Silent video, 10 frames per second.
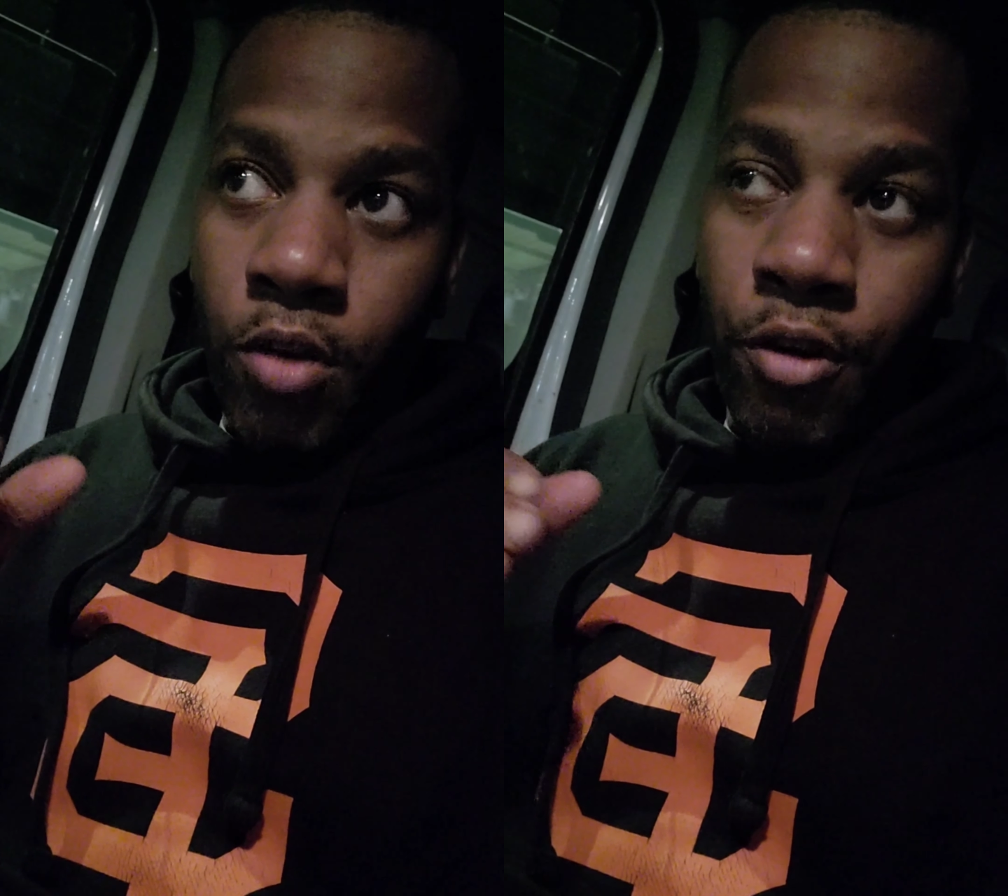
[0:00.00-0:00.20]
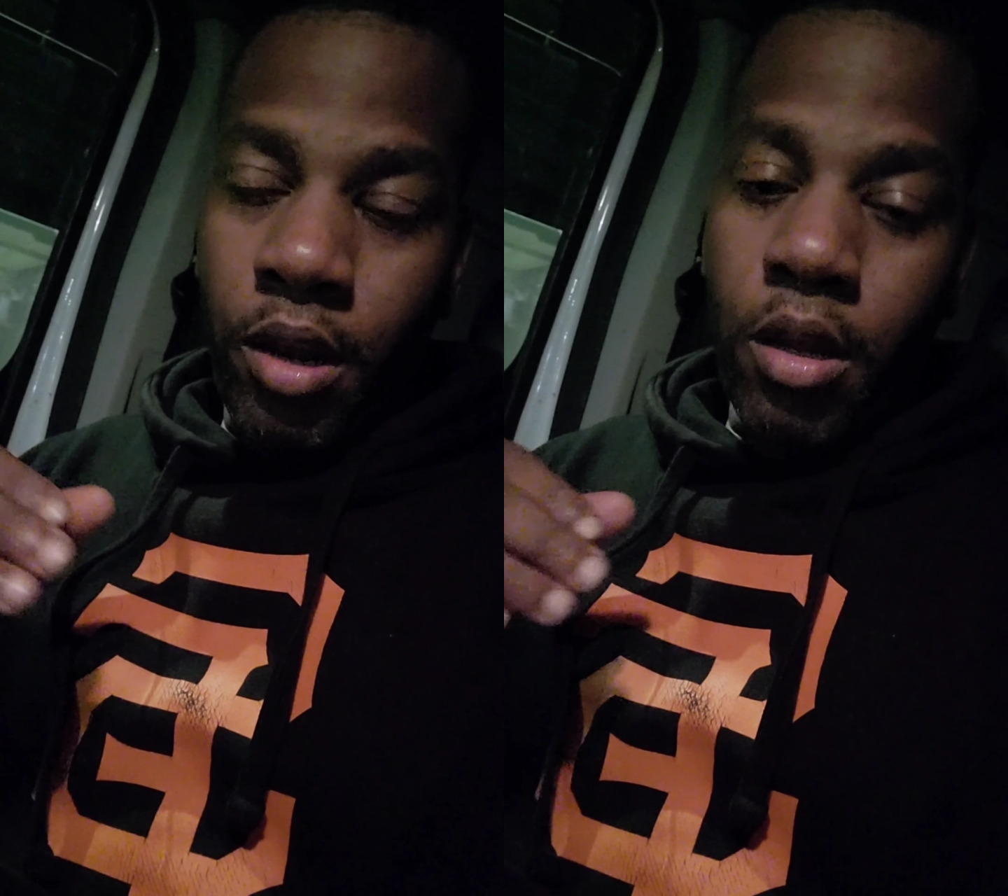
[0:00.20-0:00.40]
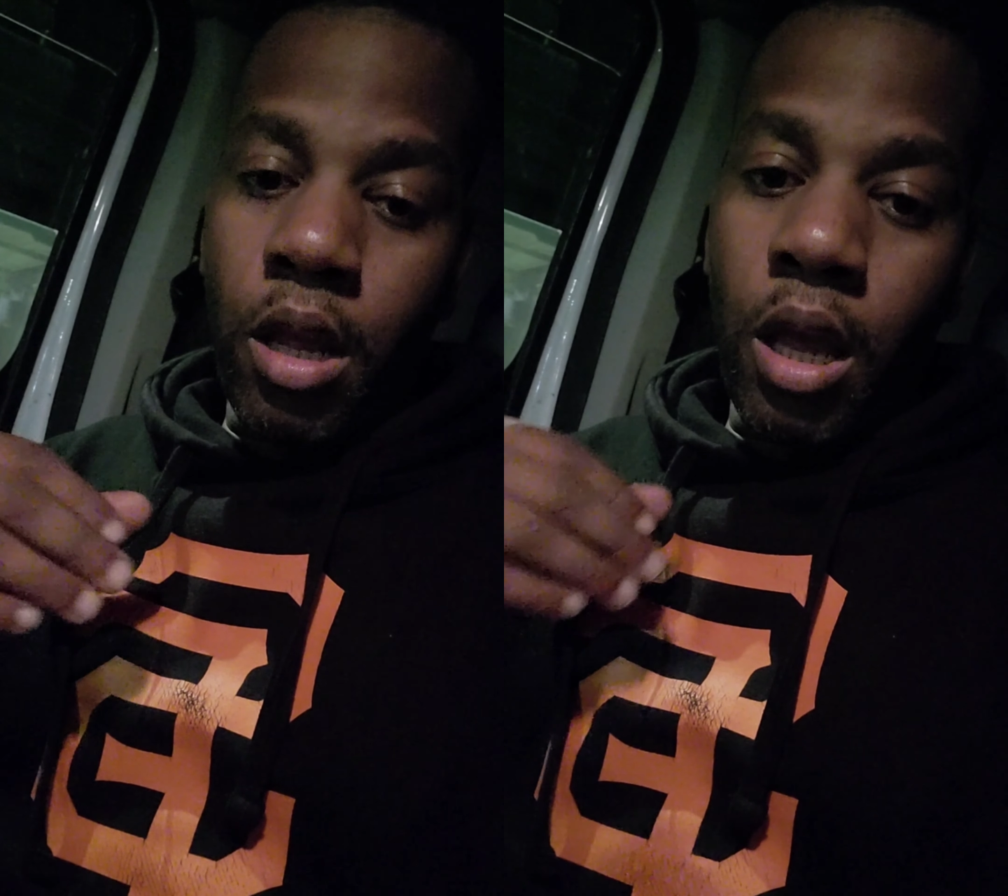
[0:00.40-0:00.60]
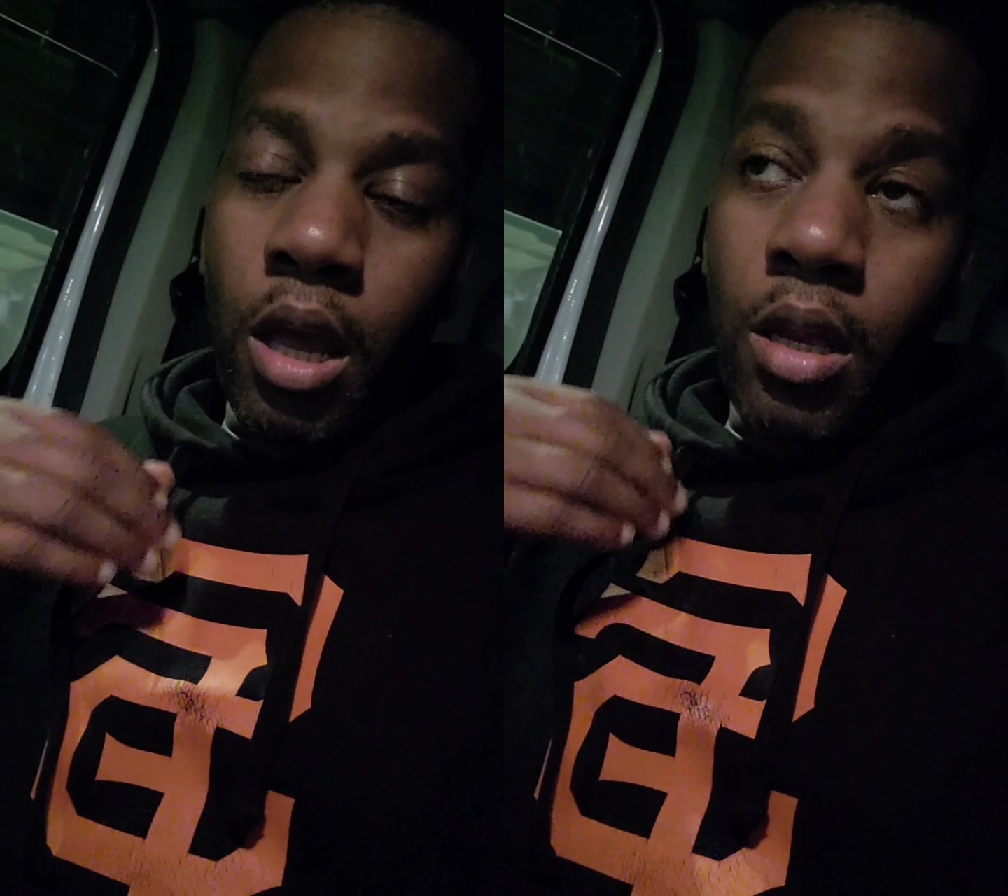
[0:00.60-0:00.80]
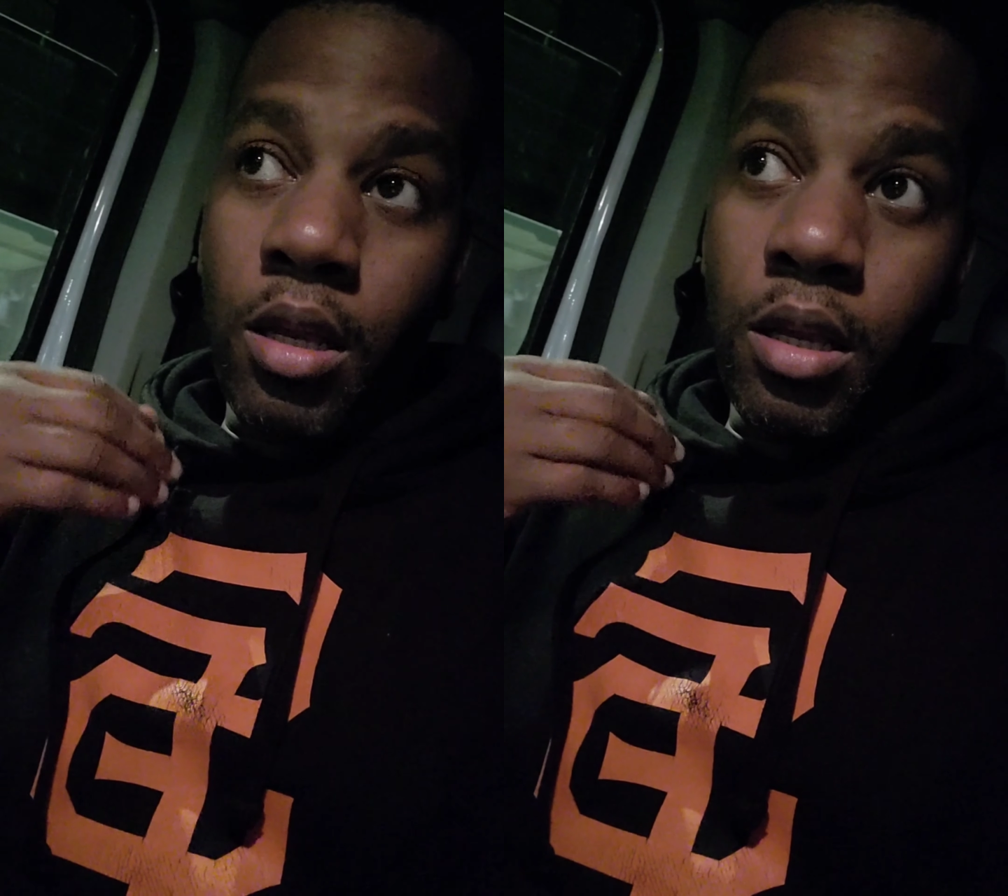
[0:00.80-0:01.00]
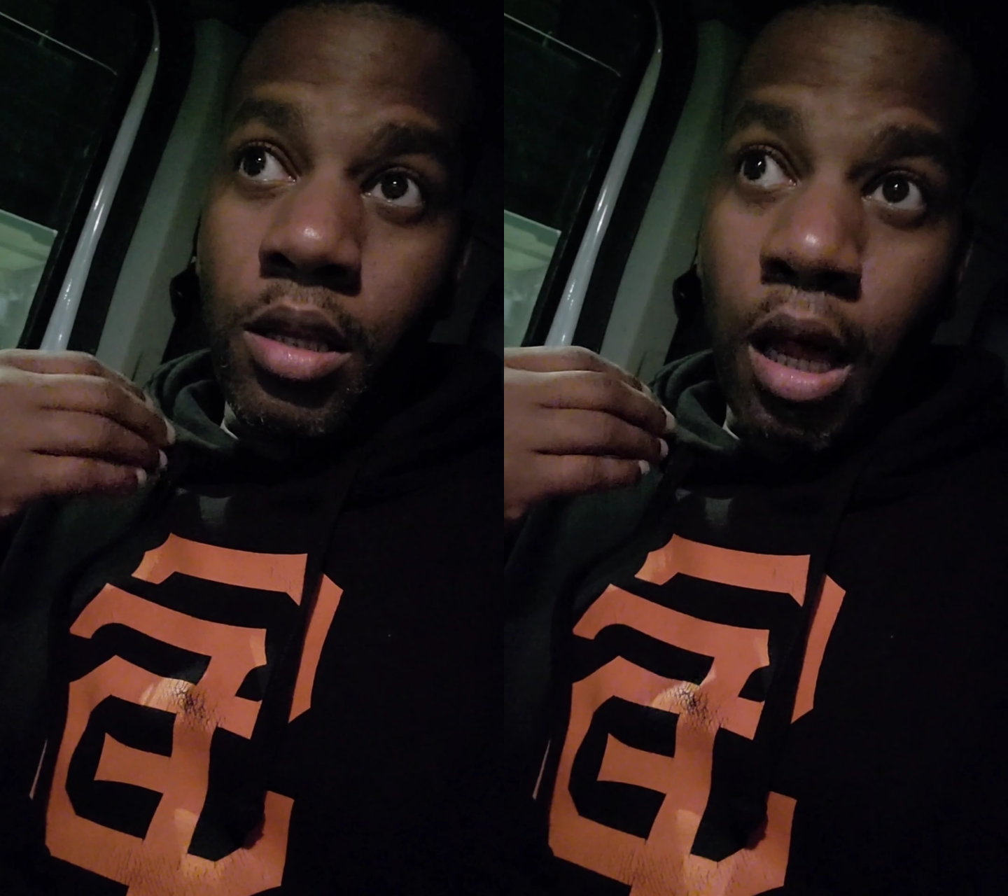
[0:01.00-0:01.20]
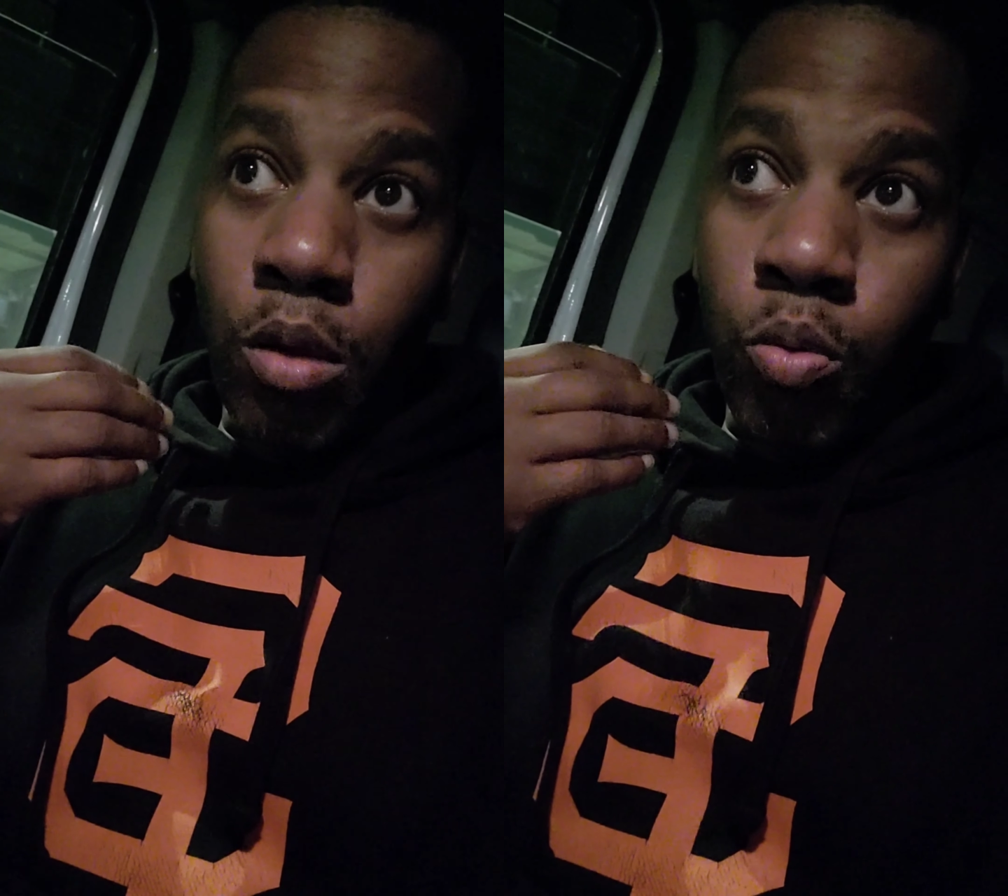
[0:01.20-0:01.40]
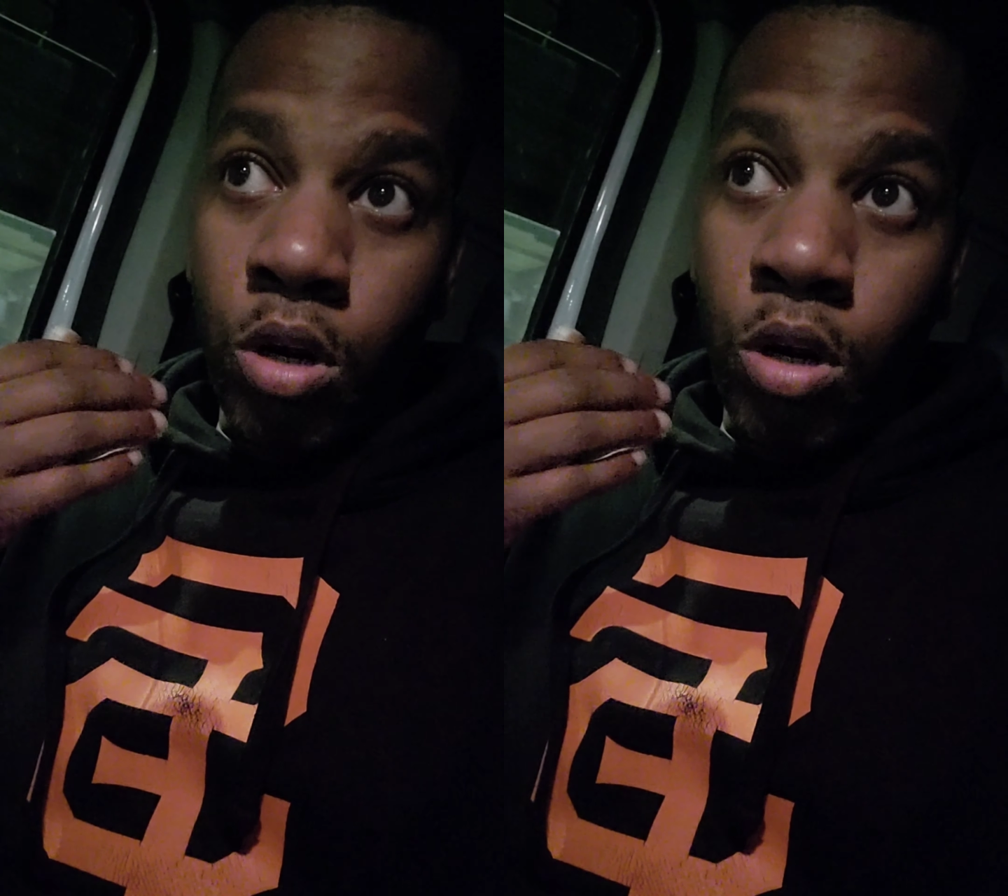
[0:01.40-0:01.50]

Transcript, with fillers: right? And that's